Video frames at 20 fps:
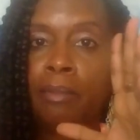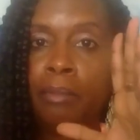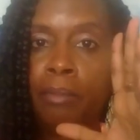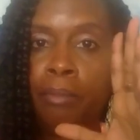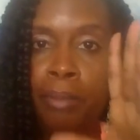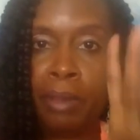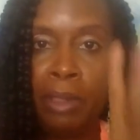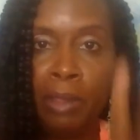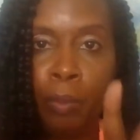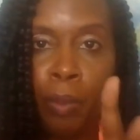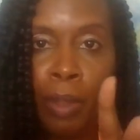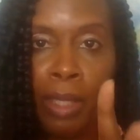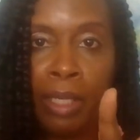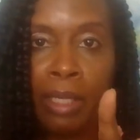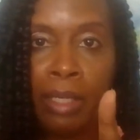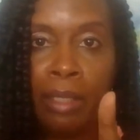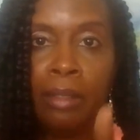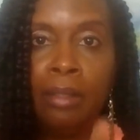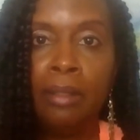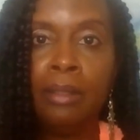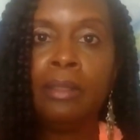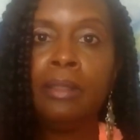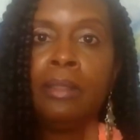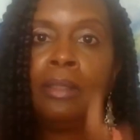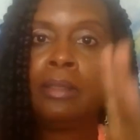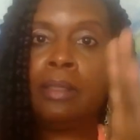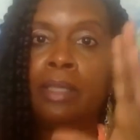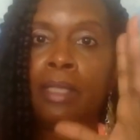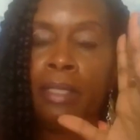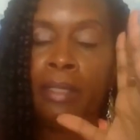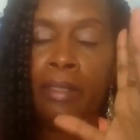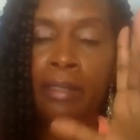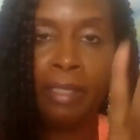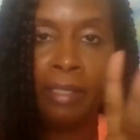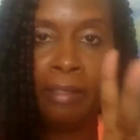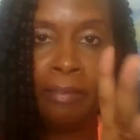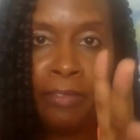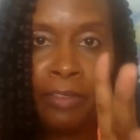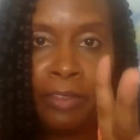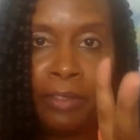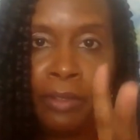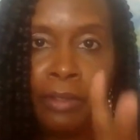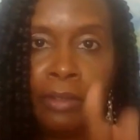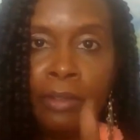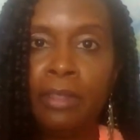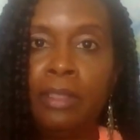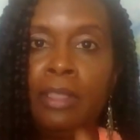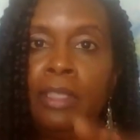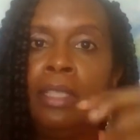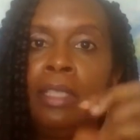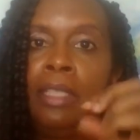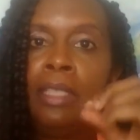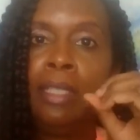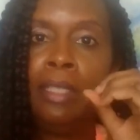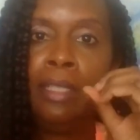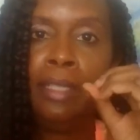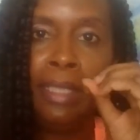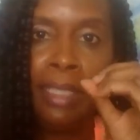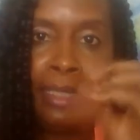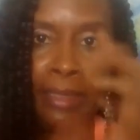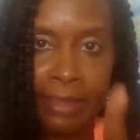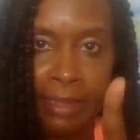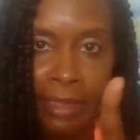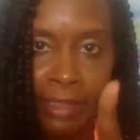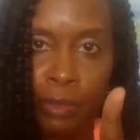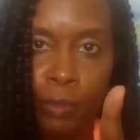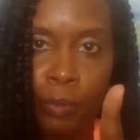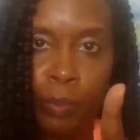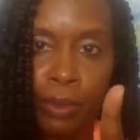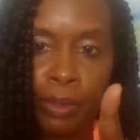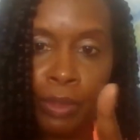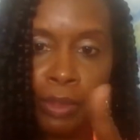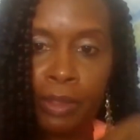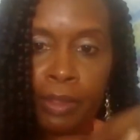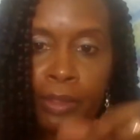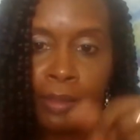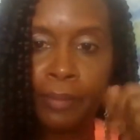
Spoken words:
be well. I love you. Let's get to work.